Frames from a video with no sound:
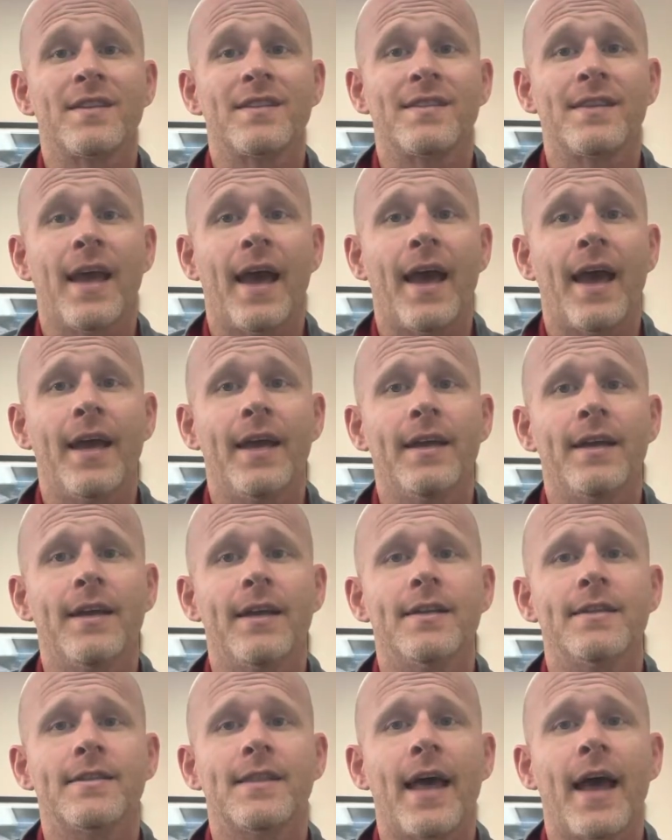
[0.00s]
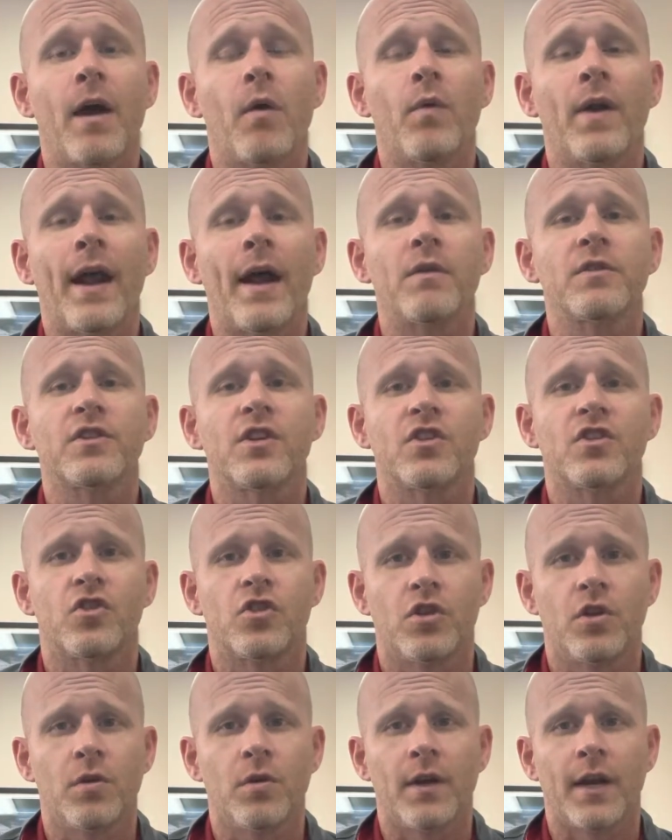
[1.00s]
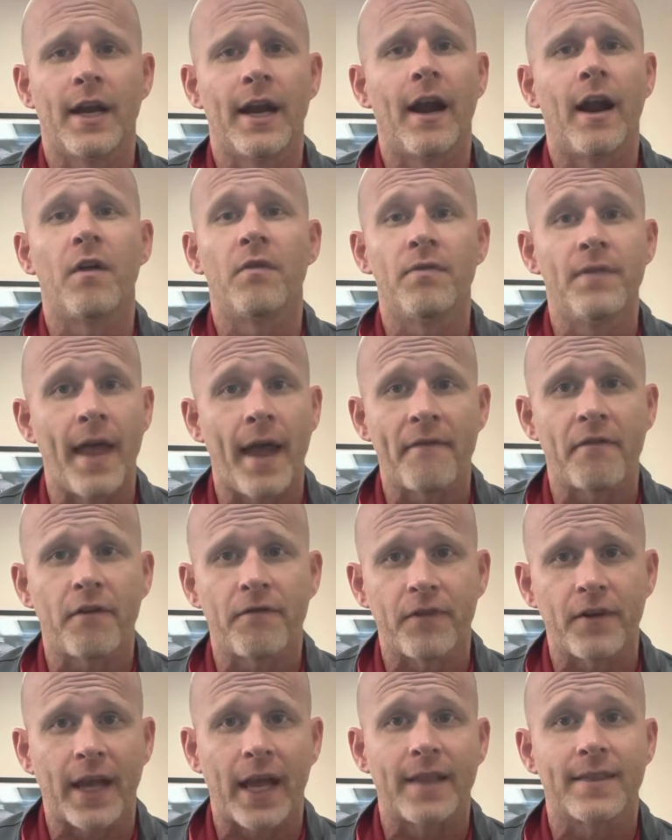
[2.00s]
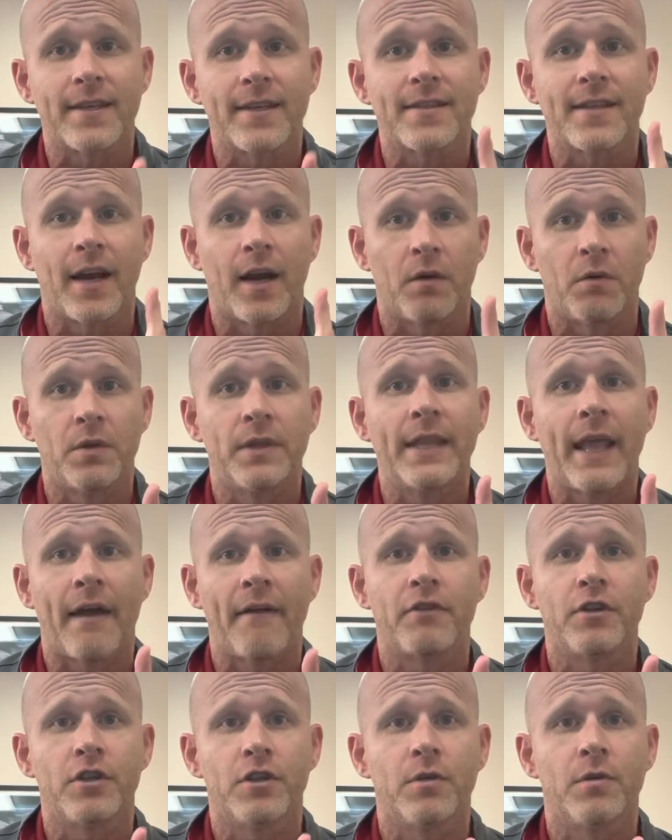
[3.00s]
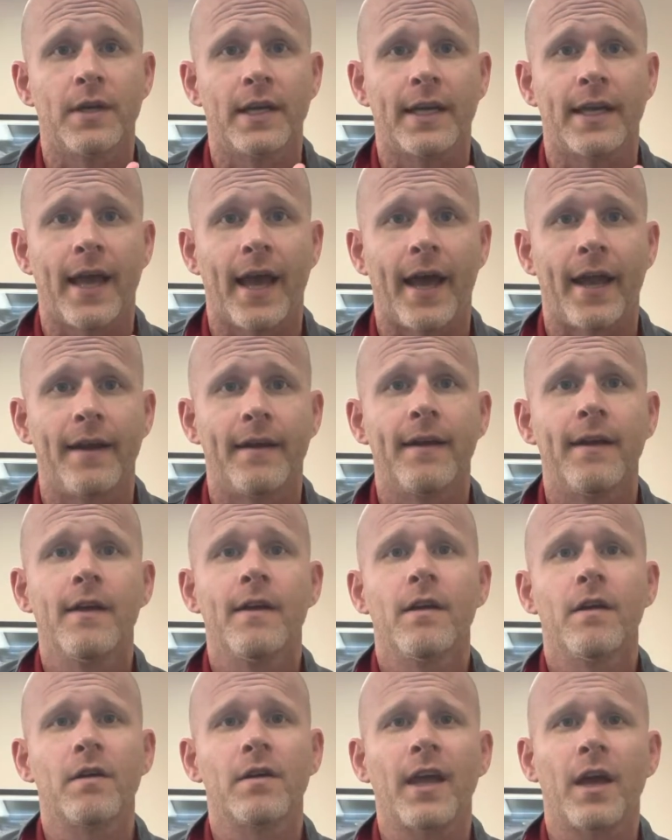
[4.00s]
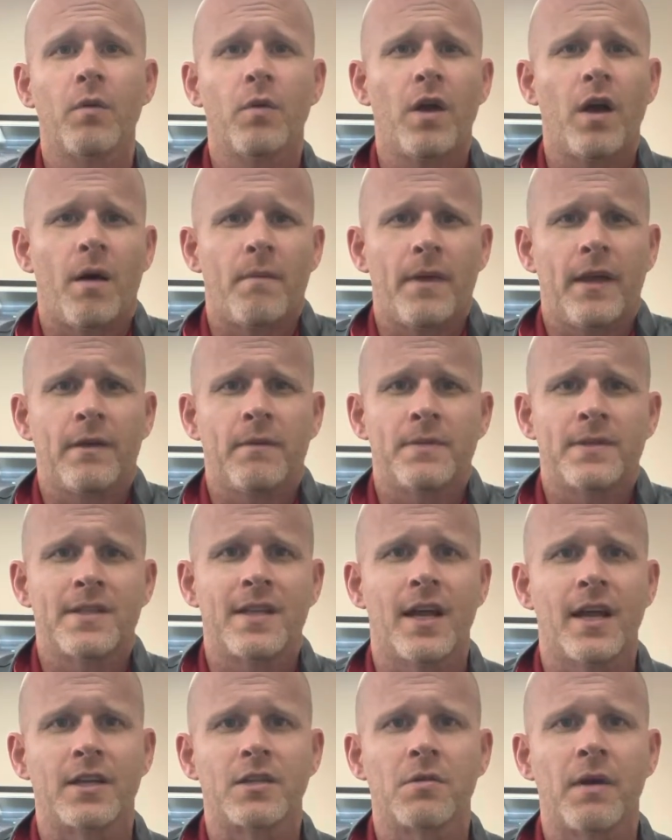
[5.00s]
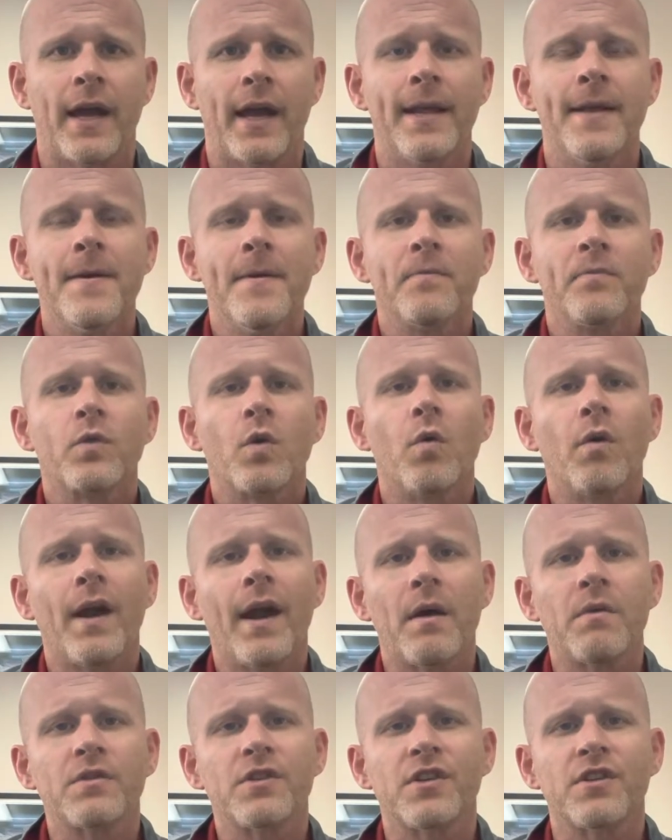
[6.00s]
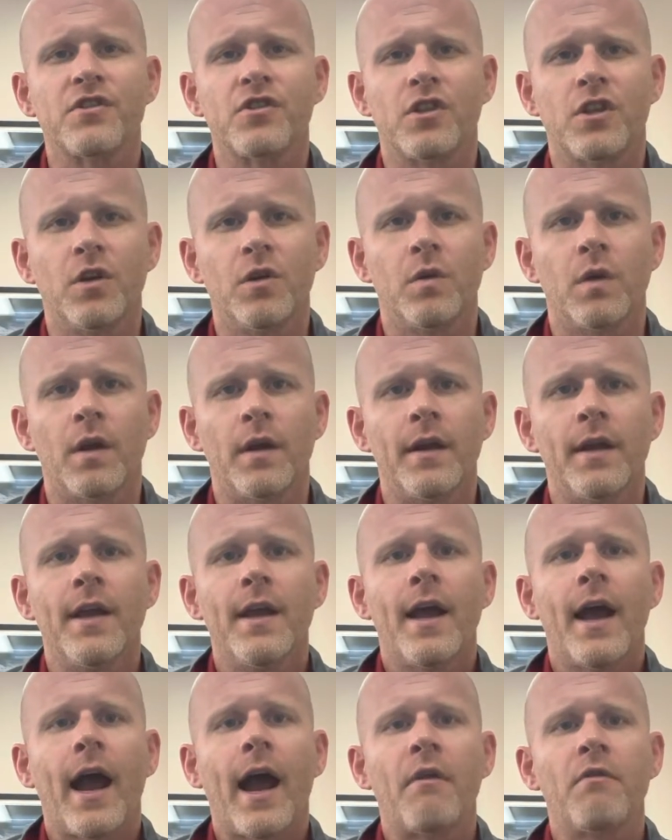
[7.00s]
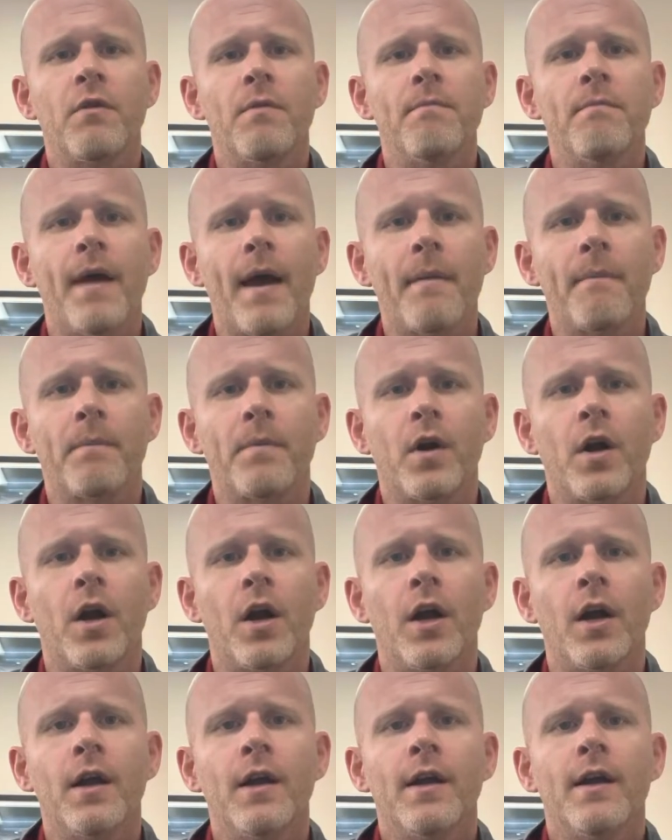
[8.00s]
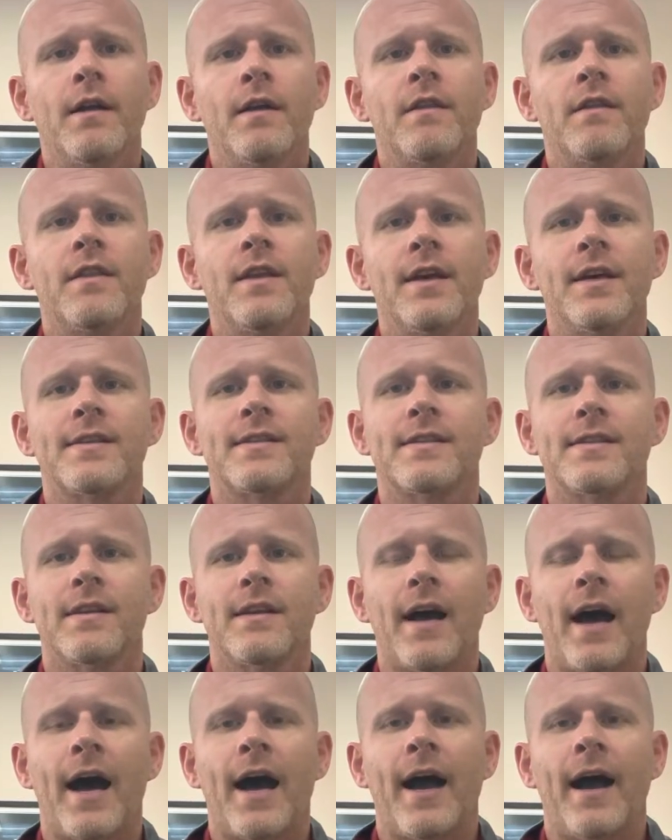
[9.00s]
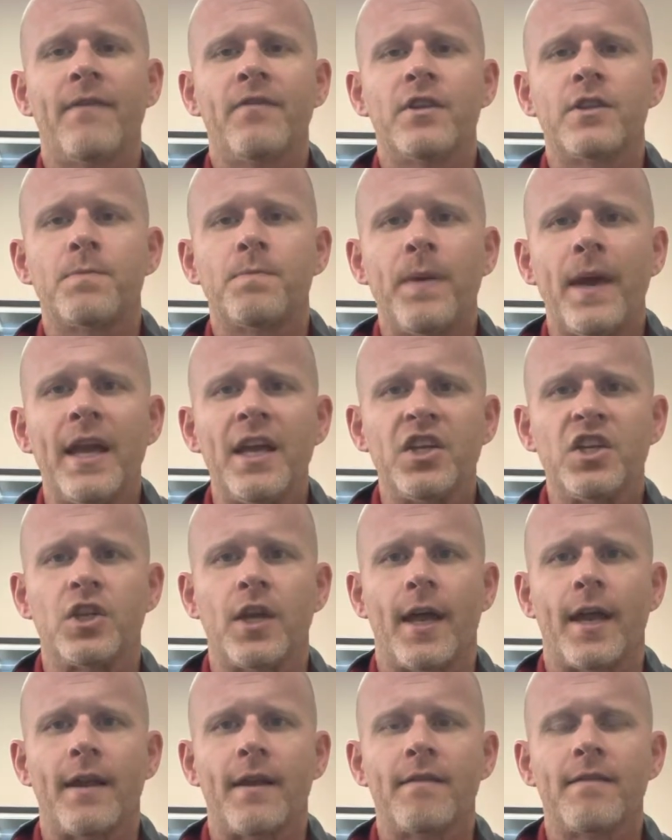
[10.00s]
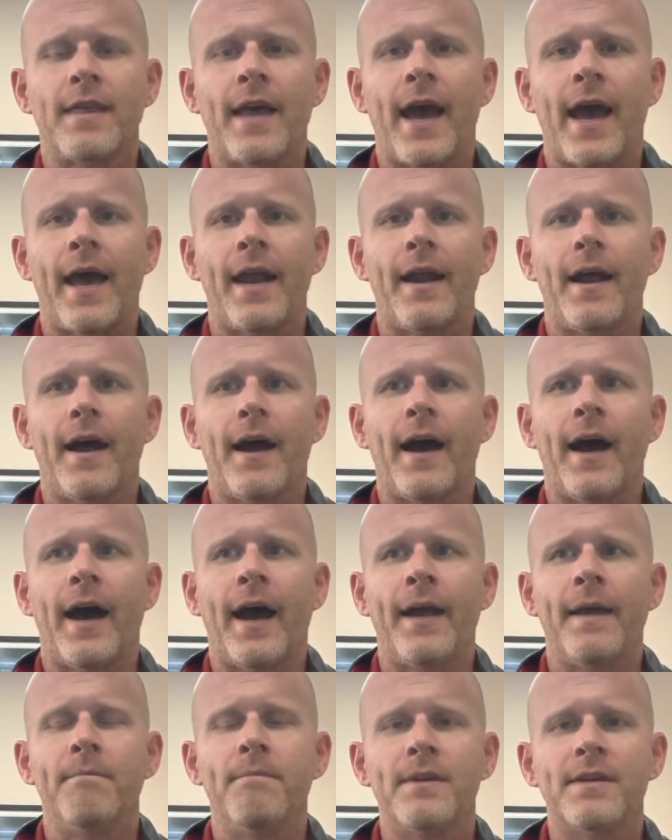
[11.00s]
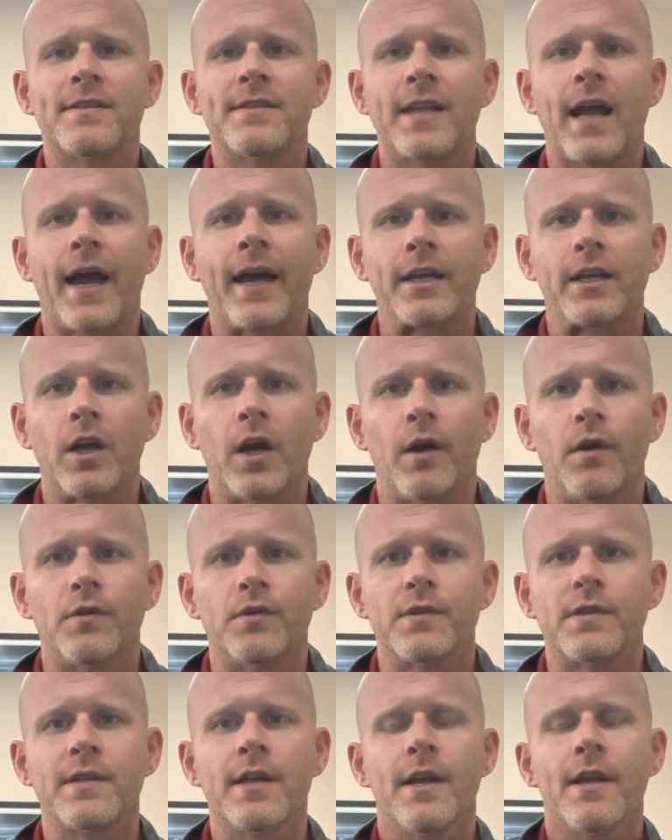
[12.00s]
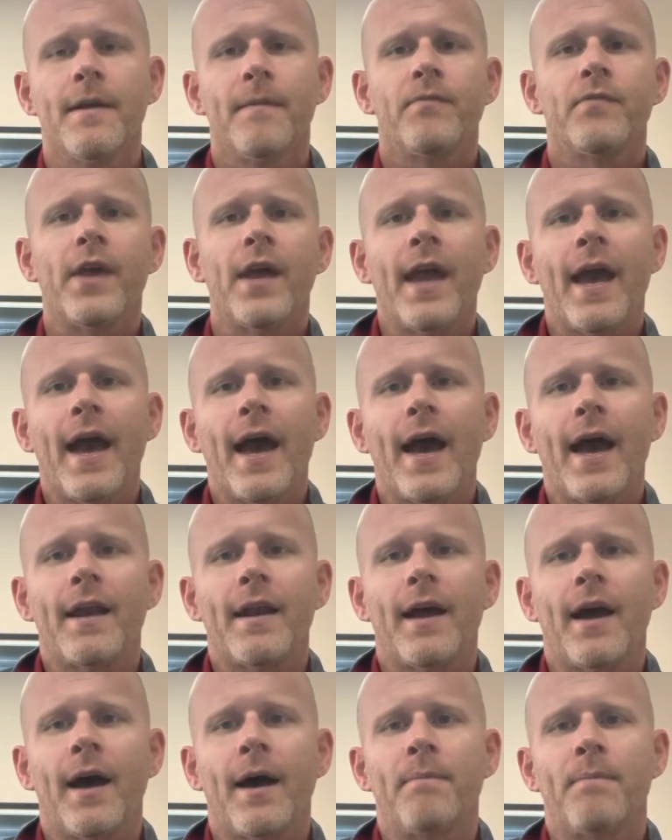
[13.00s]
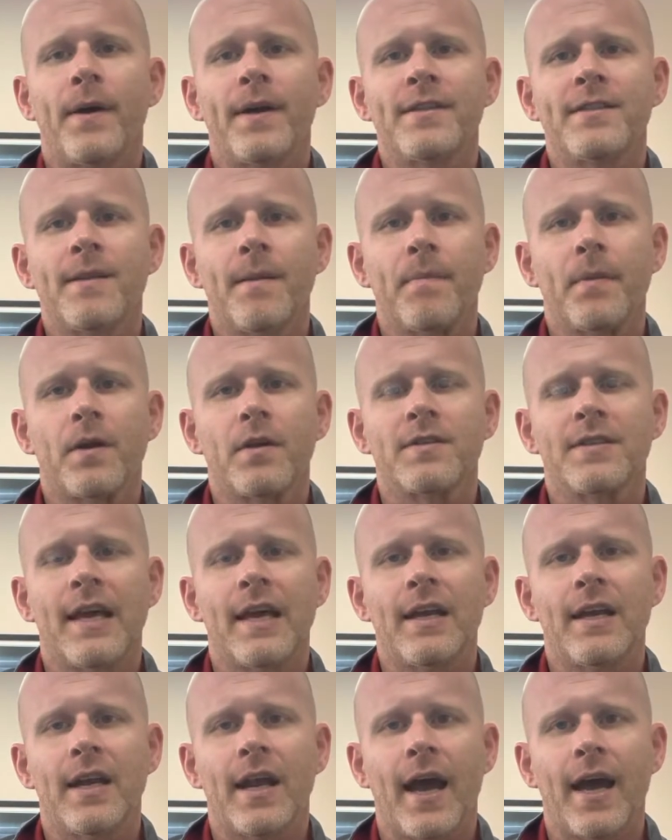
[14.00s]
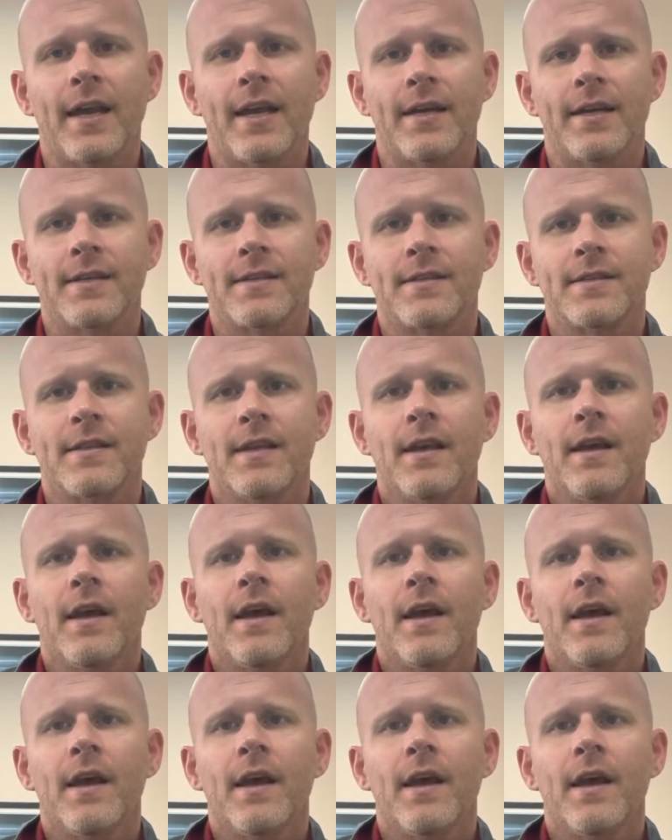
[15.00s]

say is that when I was a student, and I'll never forget this and I will never do it again. Okay, we all make mistakes, right? When I was a student, I remember this, this patient that I misdiagnosed. They had a bicipital tendonitis.